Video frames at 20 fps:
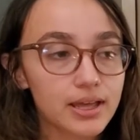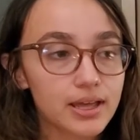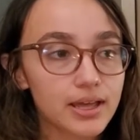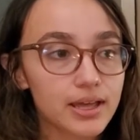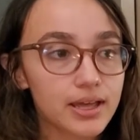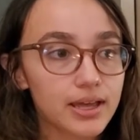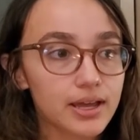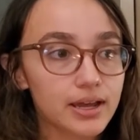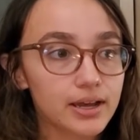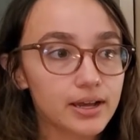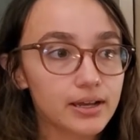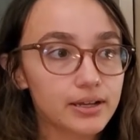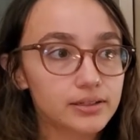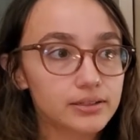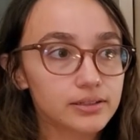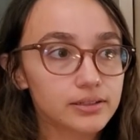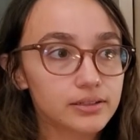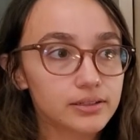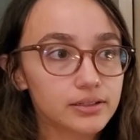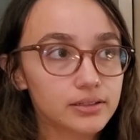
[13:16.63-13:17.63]

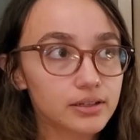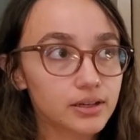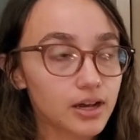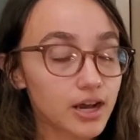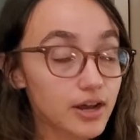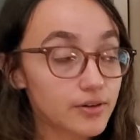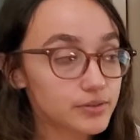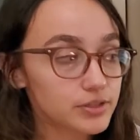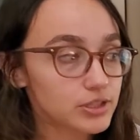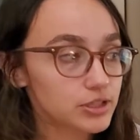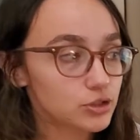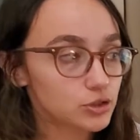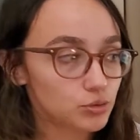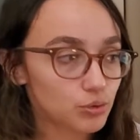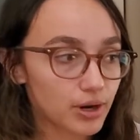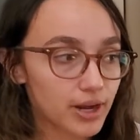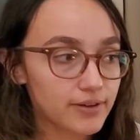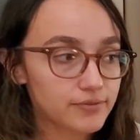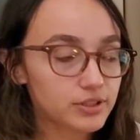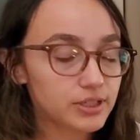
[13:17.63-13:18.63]
and obviously
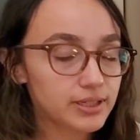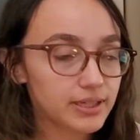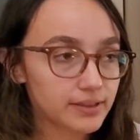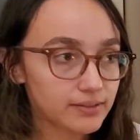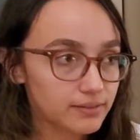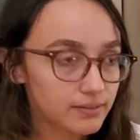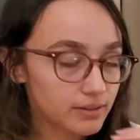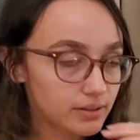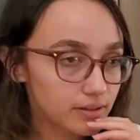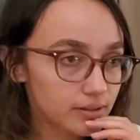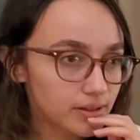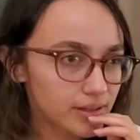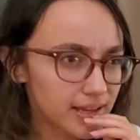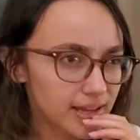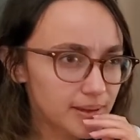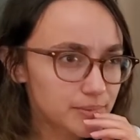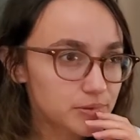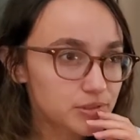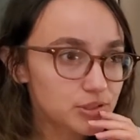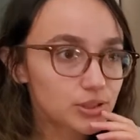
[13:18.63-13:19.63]
drive to get the
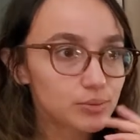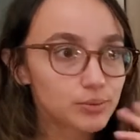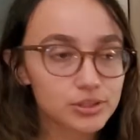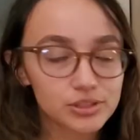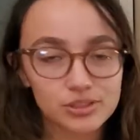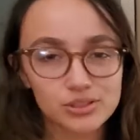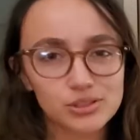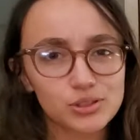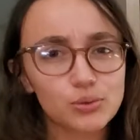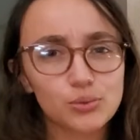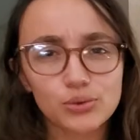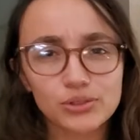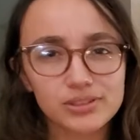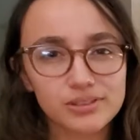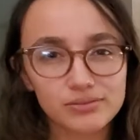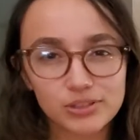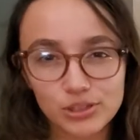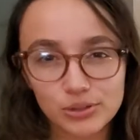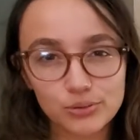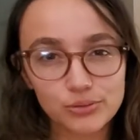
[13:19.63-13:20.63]
hamster, which you would
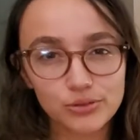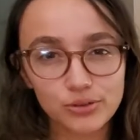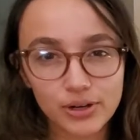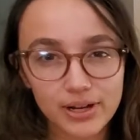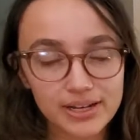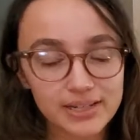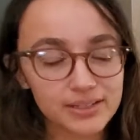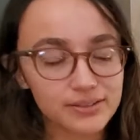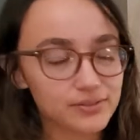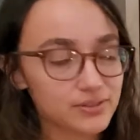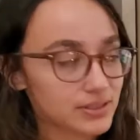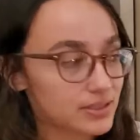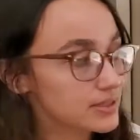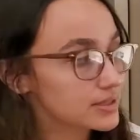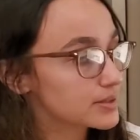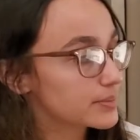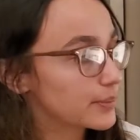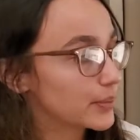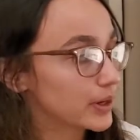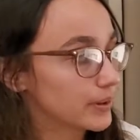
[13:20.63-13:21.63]
do for any of
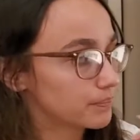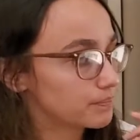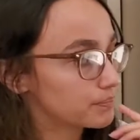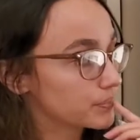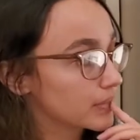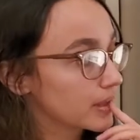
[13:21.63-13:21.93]
these. But